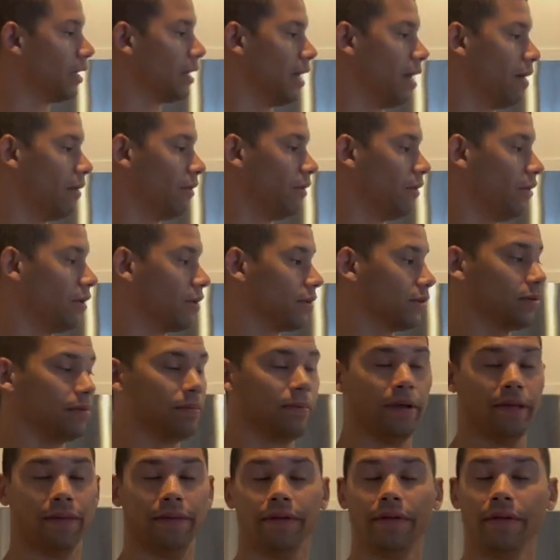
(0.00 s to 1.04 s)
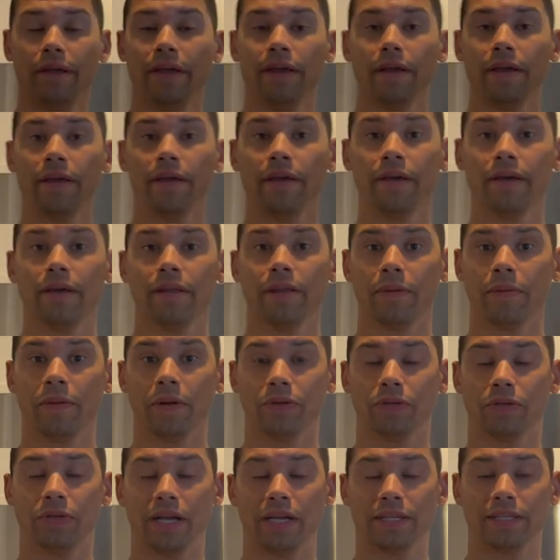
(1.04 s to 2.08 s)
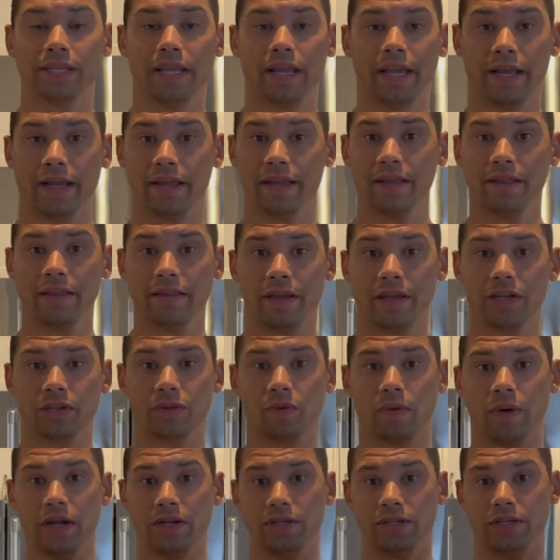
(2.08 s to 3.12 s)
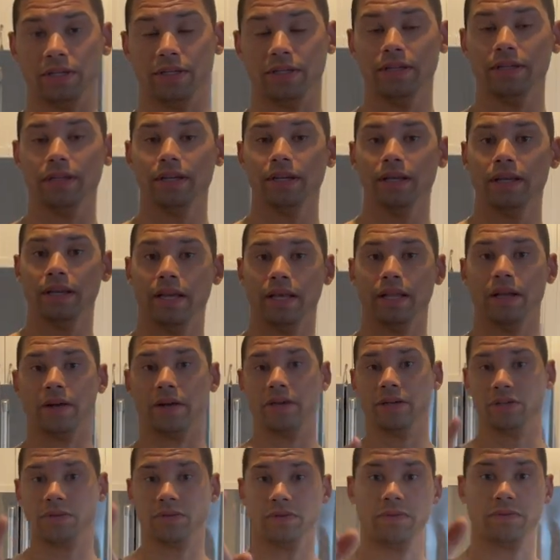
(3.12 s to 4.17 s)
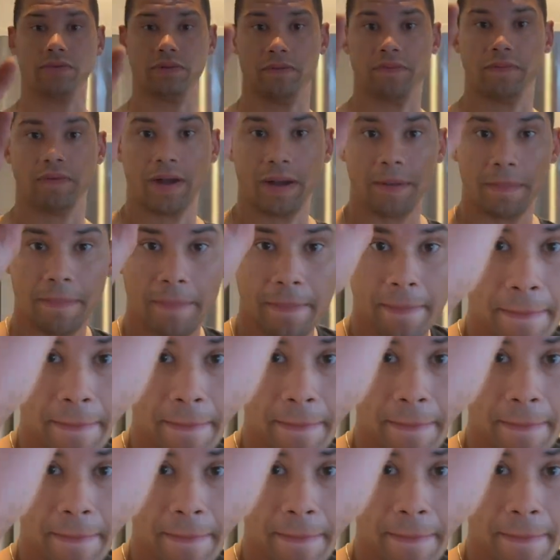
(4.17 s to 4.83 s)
at how it looks. But let me know what you guys think. Thanks for watching. Not the clean flip flop.